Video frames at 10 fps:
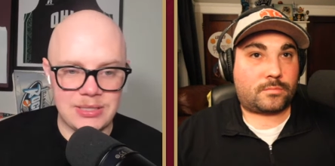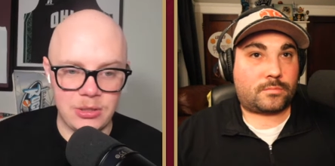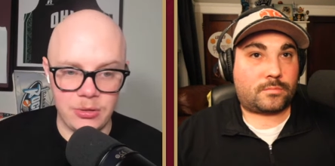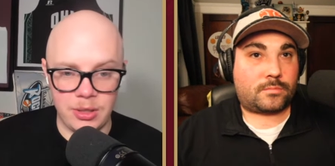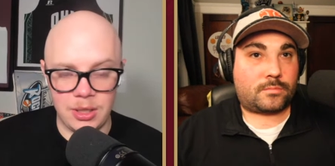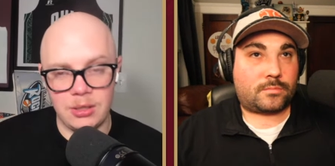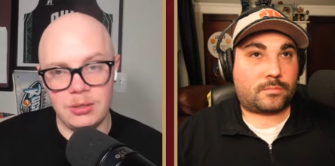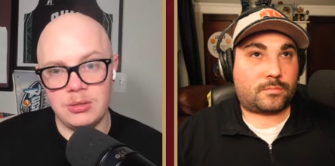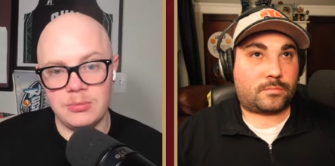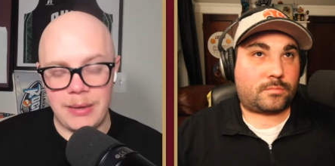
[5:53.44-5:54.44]
Speaker 1: considering
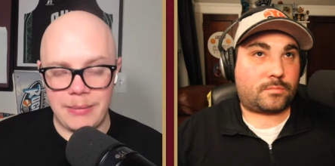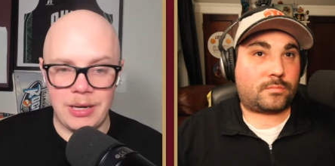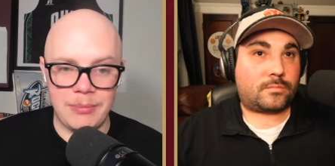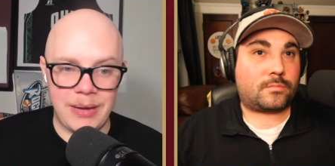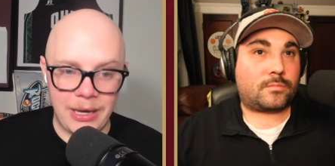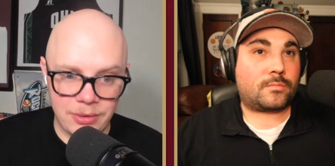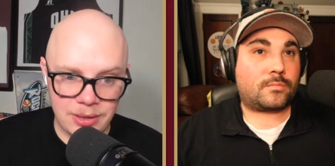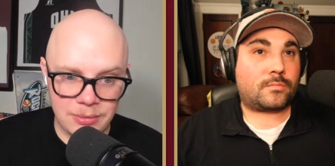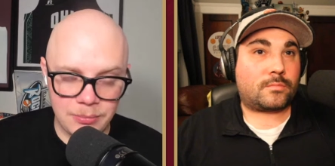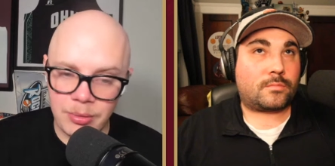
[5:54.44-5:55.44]
Bam Adebayo
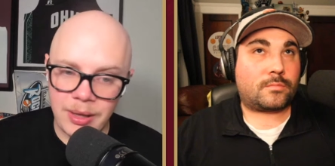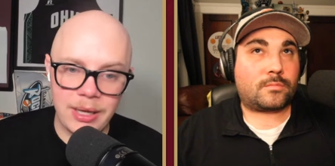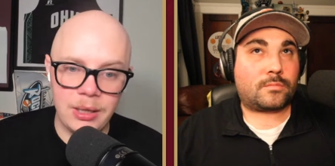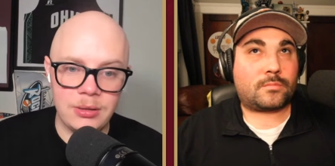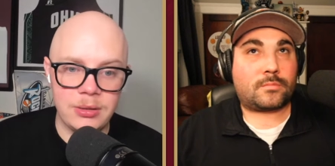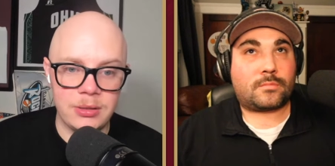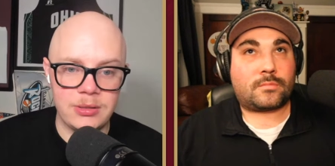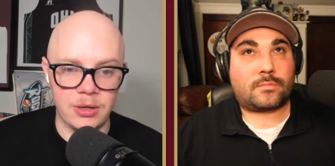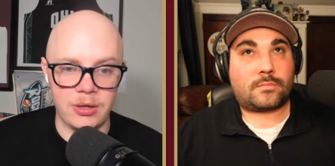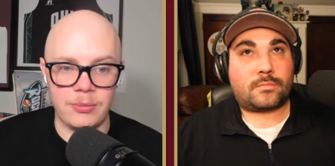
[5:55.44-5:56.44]
didn't play,
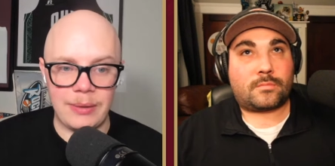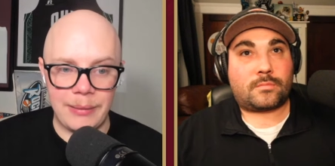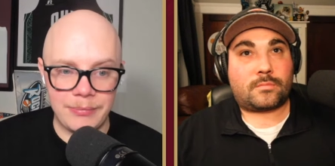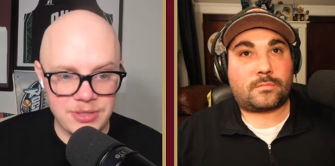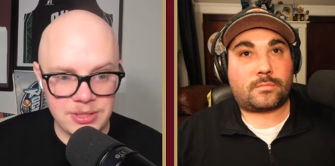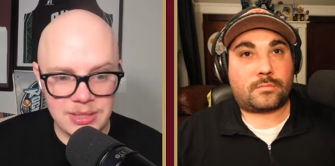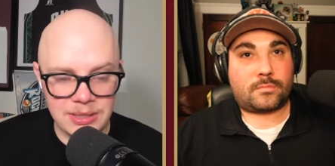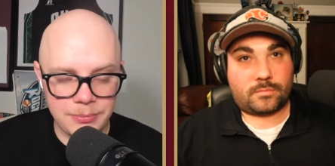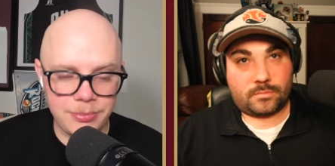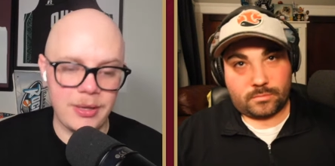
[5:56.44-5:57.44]
Duncan Robinson
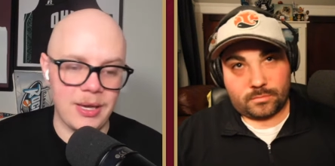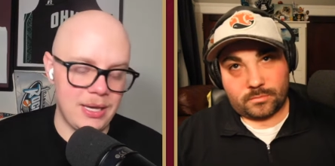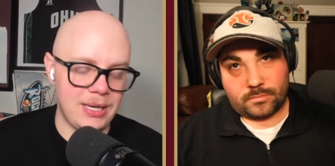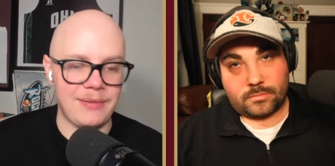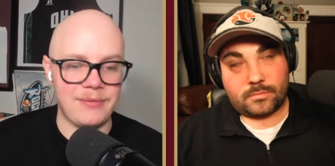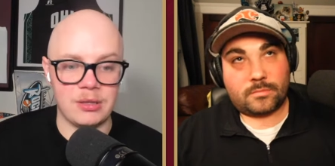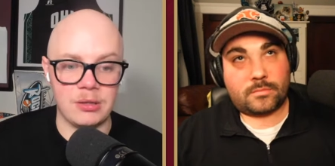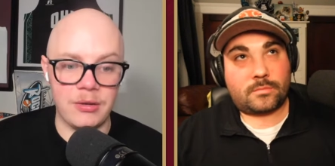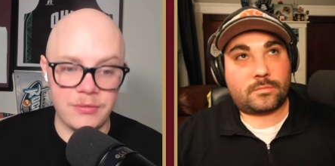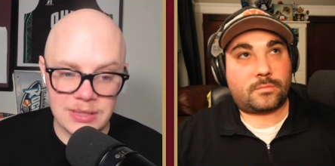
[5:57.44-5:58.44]
didn't play, Kevin
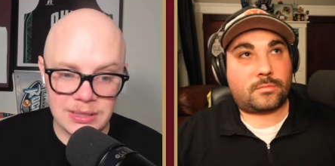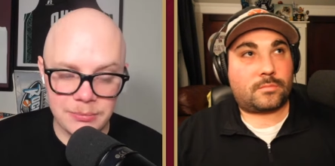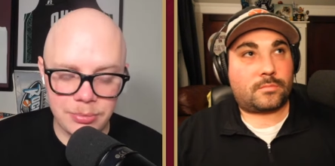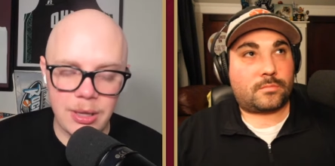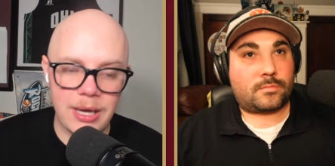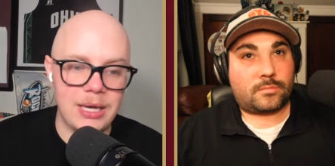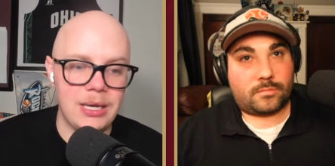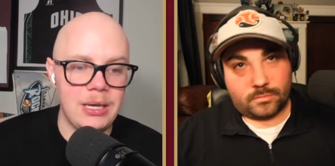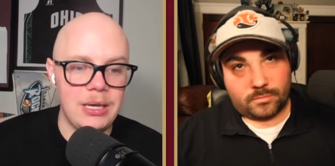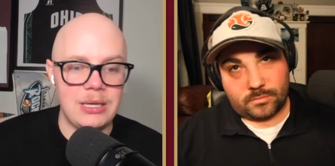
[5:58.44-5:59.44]
Love didn't
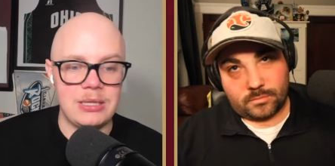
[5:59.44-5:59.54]
play,